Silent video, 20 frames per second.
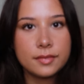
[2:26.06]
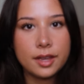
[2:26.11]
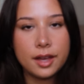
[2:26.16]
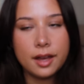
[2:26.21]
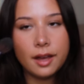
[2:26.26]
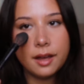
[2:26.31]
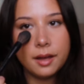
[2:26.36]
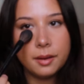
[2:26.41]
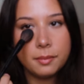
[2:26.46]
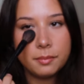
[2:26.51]

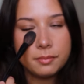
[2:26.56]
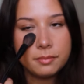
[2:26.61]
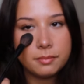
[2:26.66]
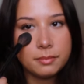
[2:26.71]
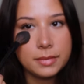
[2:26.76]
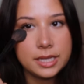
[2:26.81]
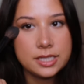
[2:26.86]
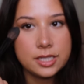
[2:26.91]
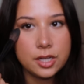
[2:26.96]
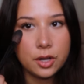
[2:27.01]
um,
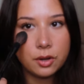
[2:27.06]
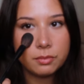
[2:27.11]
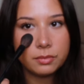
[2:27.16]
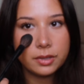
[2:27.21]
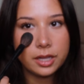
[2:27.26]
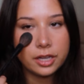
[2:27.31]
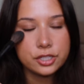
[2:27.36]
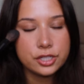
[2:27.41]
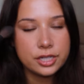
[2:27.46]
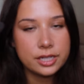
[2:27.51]
mid-tone
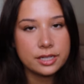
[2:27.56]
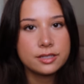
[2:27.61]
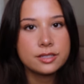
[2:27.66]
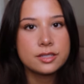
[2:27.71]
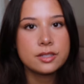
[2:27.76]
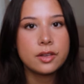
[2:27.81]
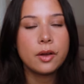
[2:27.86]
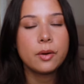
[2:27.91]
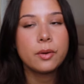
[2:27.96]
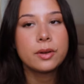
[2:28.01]
blushing.
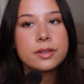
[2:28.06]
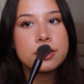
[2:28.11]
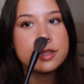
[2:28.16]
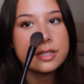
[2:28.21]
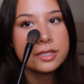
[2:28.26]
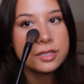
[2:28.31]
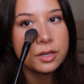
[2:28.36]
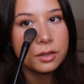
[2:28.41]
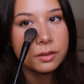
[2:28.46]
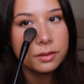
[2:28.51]
So because
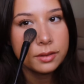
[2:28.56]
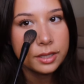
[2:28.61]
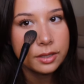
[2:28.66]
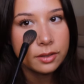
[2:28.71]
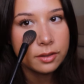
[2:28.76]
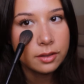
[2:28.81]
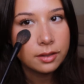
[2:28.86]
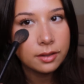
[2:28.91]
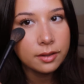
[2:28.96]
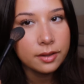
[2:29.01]
it's so
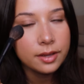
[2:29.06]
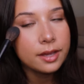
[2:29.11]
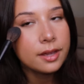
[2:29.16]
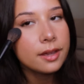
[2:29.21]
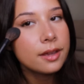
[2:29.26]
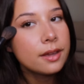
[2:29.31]
little,